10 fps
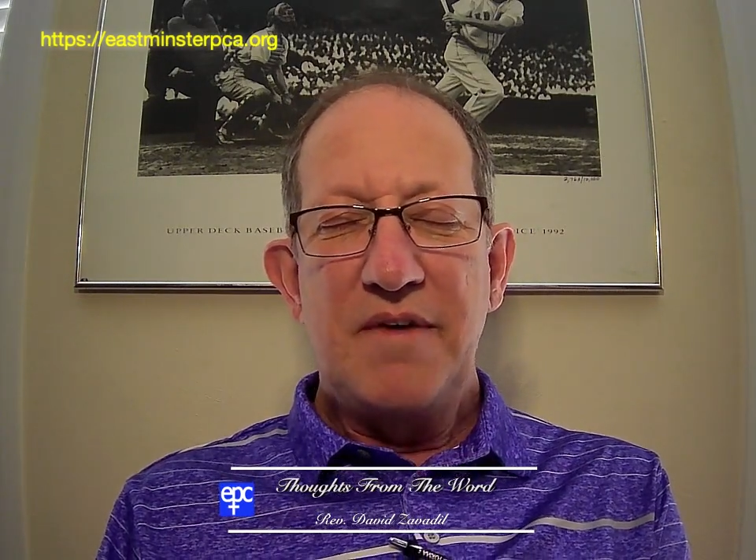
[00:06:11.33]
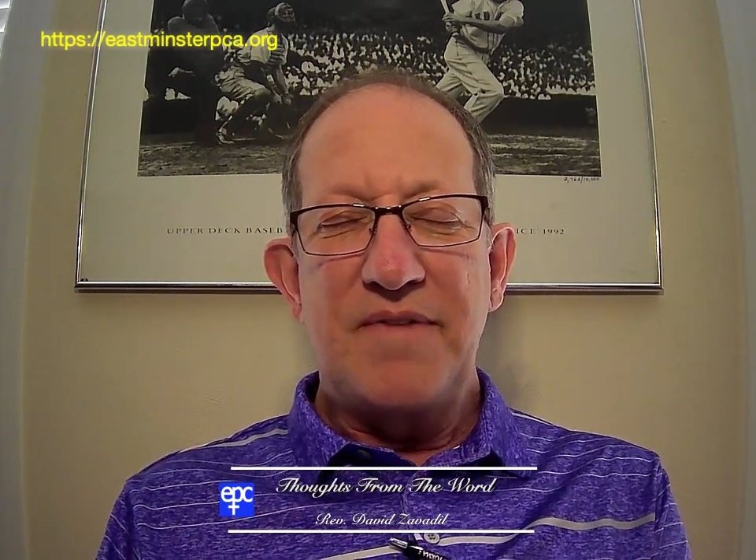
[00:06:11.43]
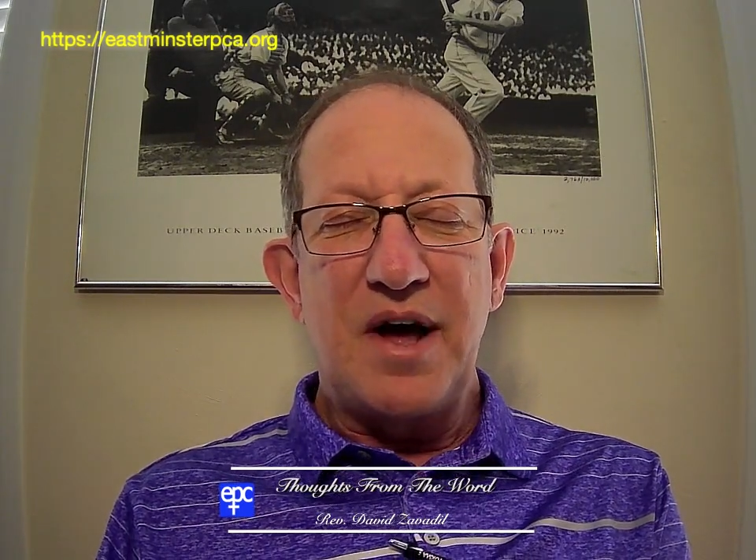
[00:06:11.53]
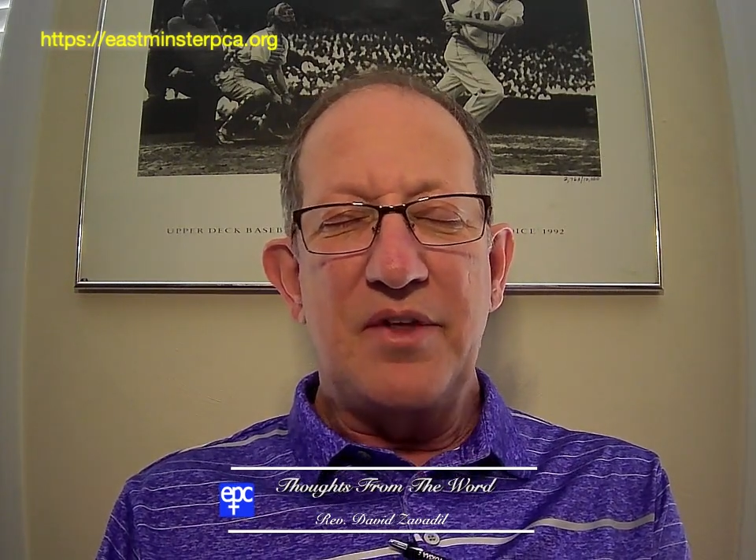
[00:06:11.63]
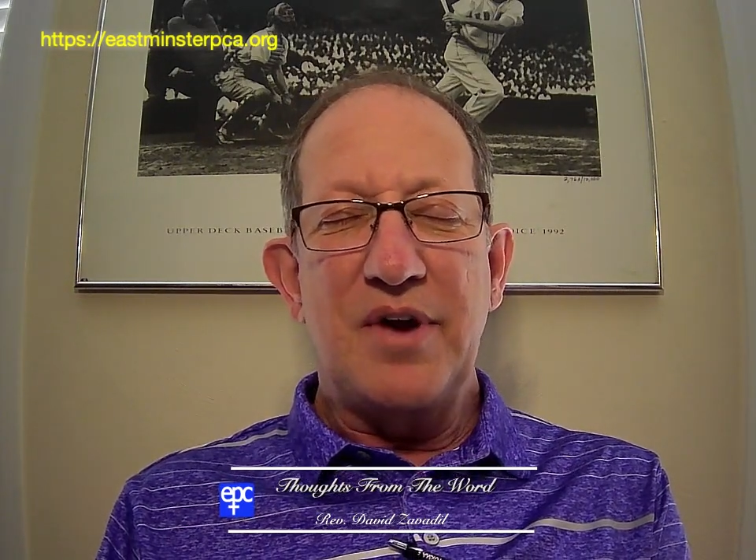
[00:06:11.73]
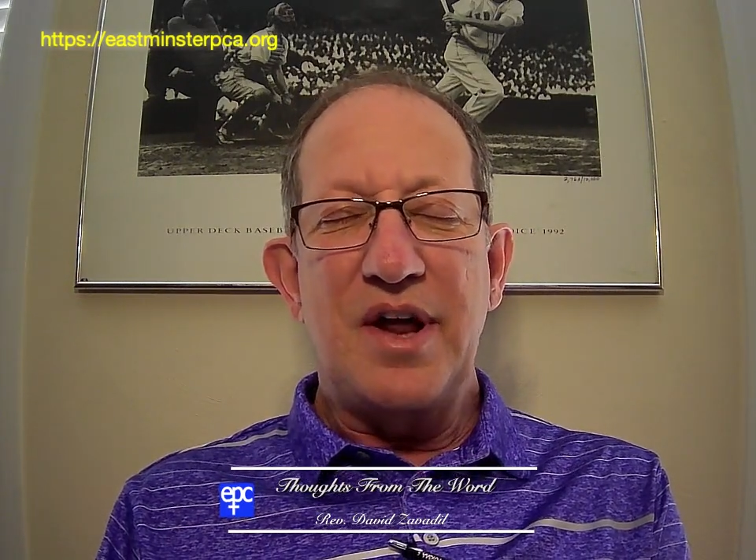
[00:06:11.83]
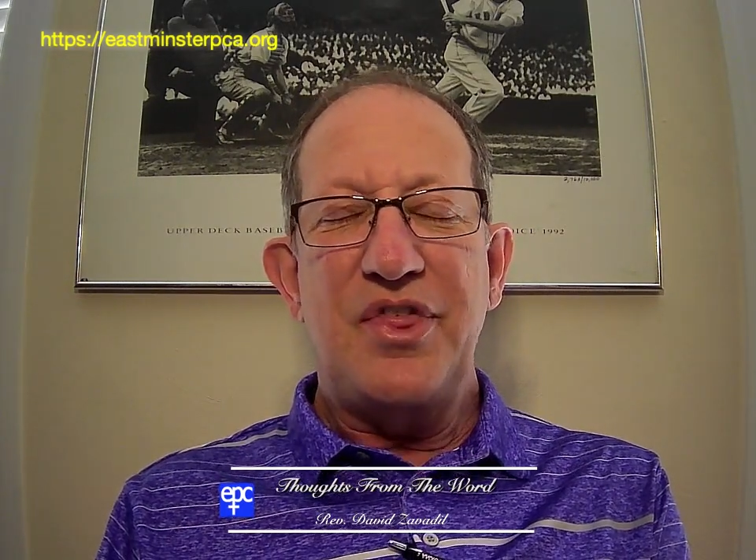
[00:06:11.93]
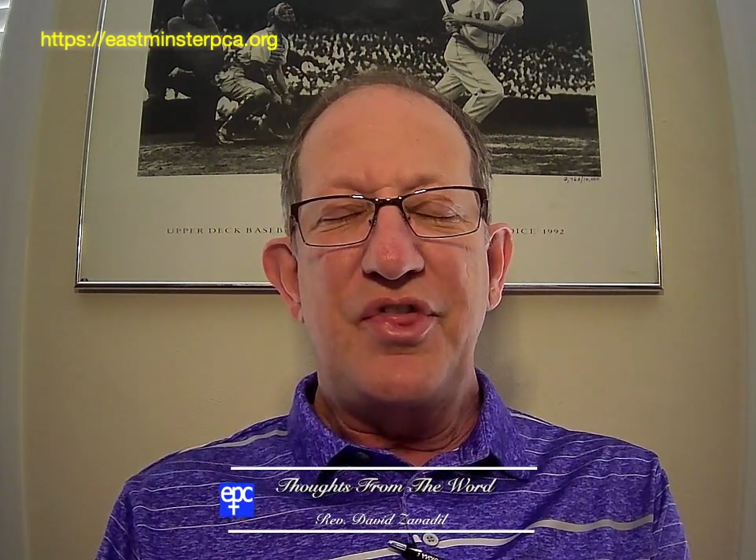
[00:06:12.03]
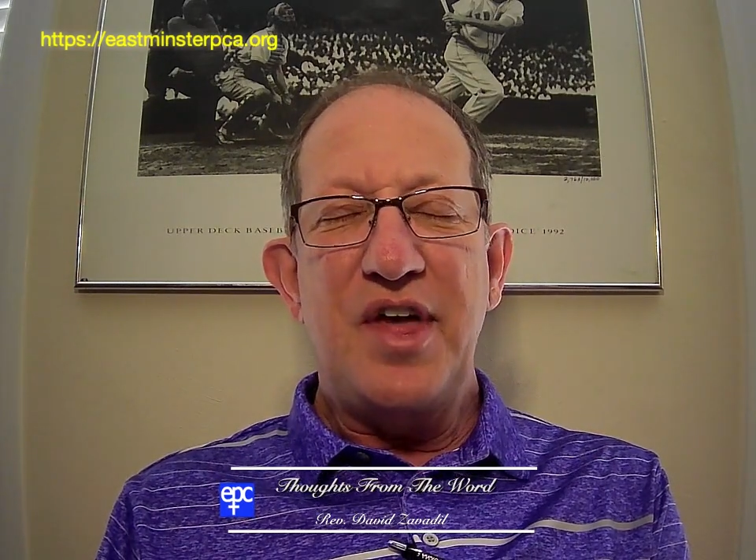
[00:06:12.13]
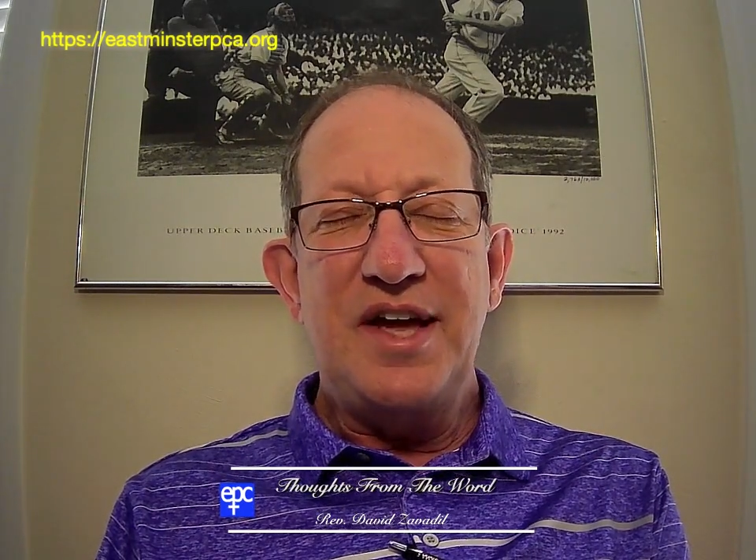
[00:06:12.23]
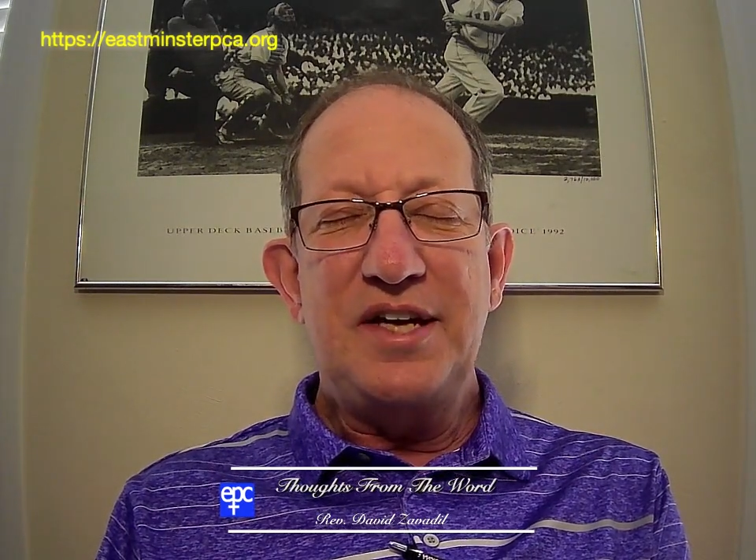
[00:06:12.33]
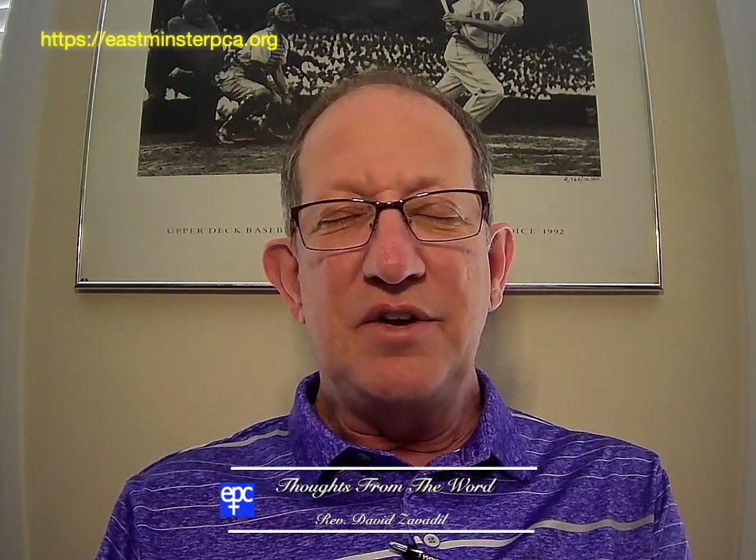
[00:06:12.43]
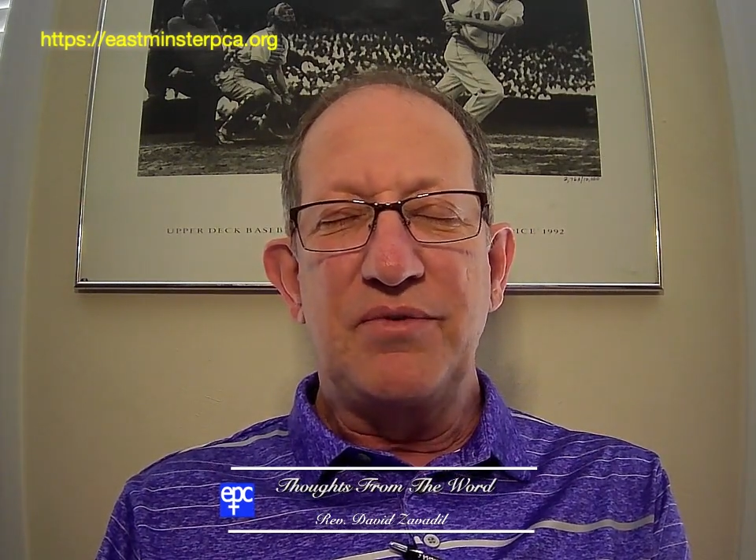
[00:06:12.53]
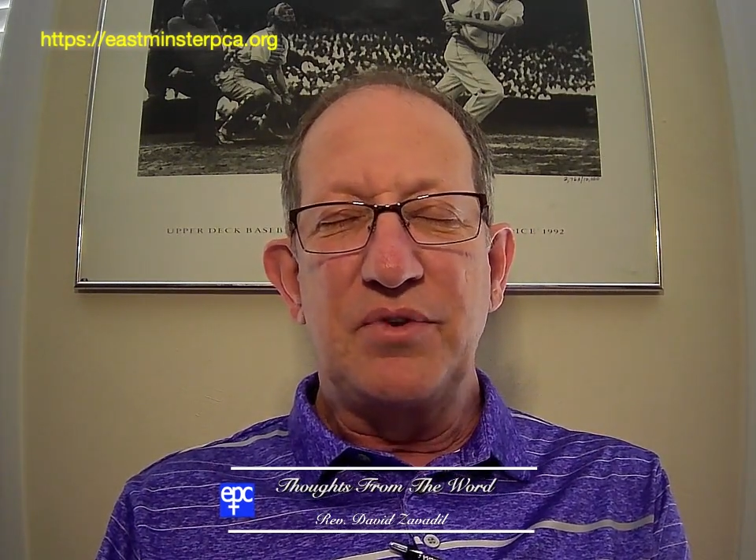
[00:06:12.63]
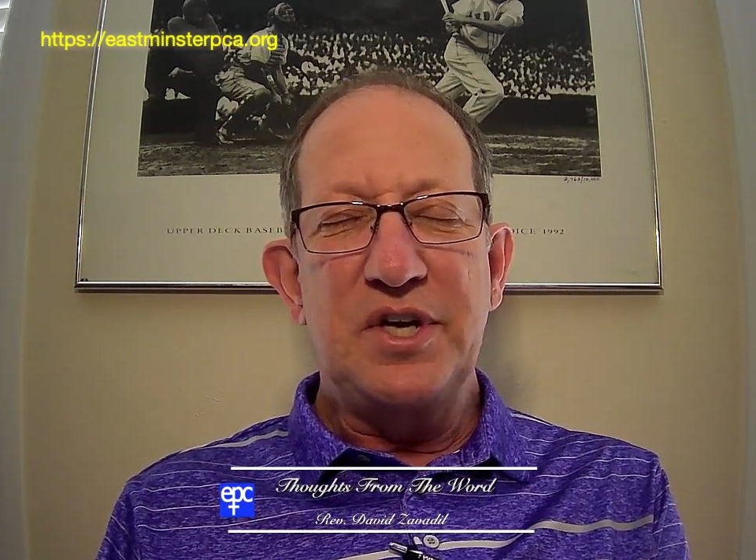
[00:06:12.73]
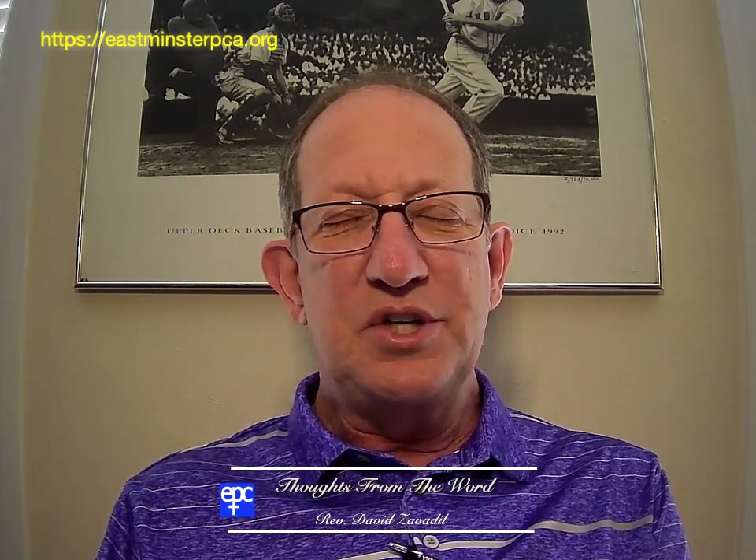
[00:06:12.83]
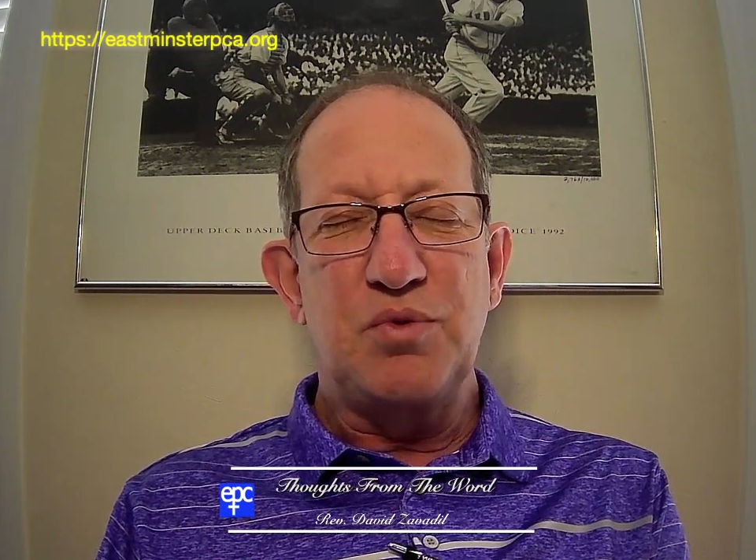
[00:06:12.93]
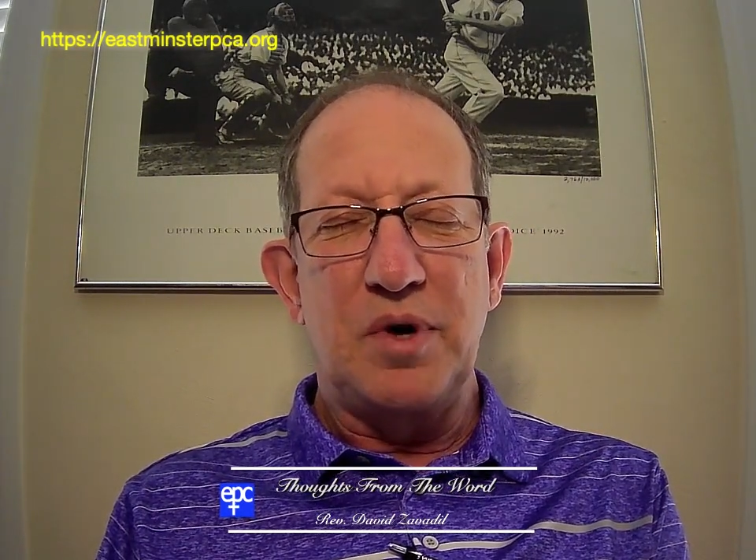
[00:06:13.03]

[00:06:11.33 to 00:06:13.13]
Father, I thank you for each